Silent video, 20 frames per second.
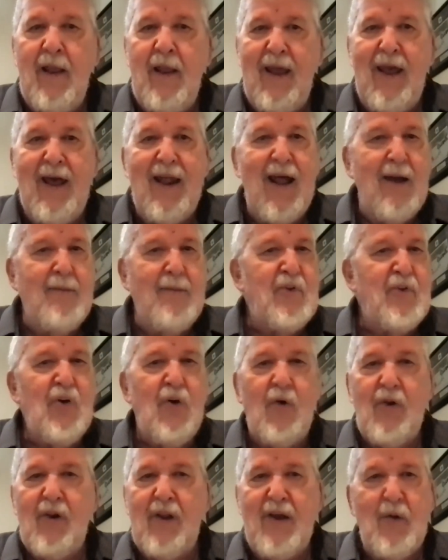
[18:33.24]
and I'm
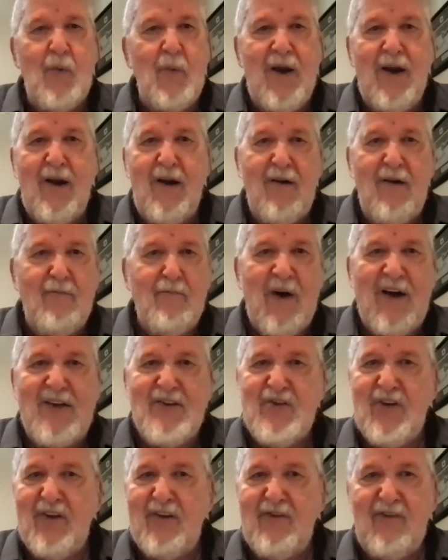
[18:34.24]
totally aware of
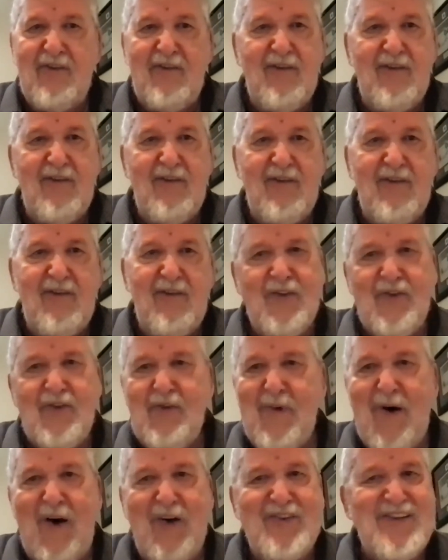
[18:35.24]
budgets in
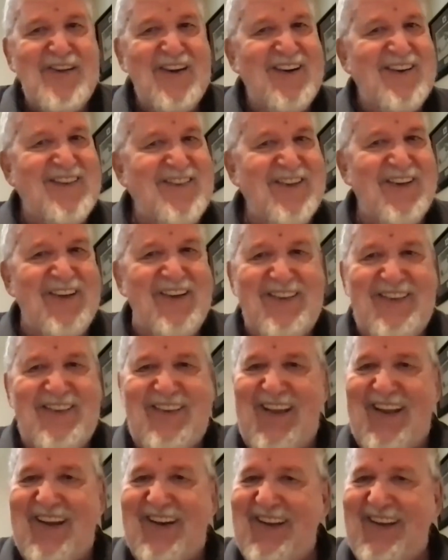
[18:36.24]
small churches
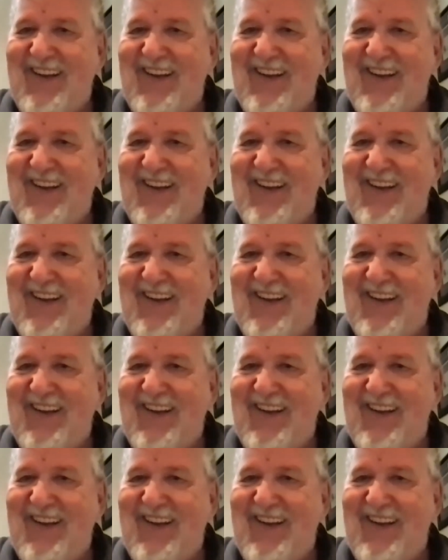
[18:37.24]
that,